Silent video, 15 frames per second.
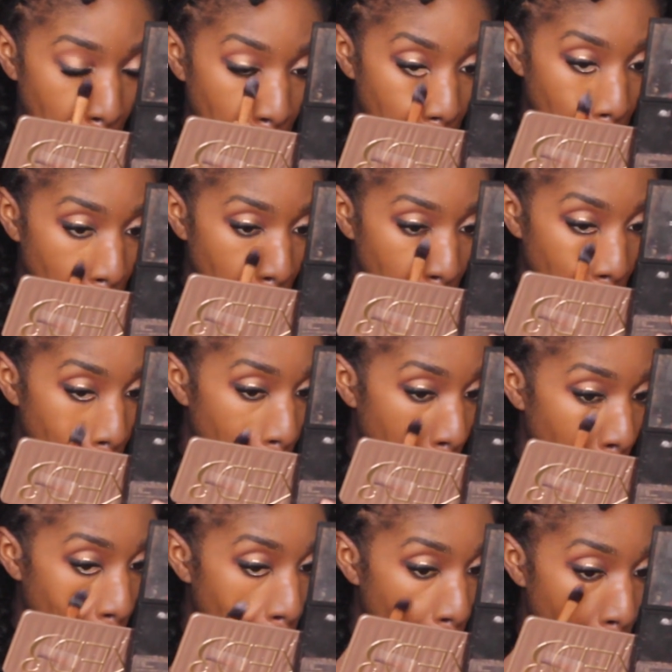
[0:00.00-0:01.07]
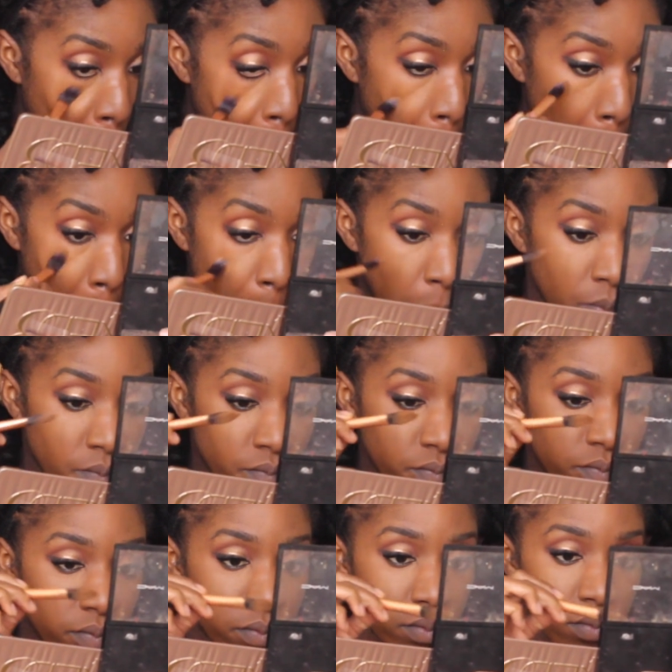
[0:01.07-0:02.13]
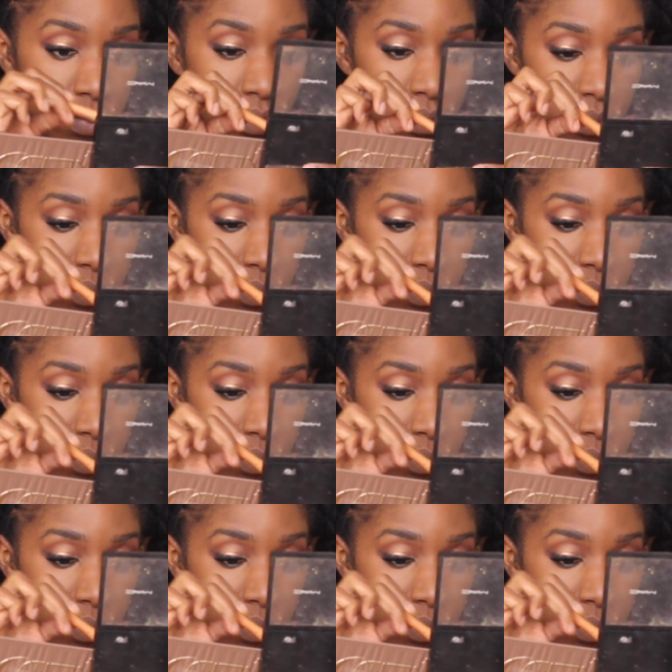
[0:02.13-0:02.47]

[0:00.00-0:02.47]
So it kind of gives me a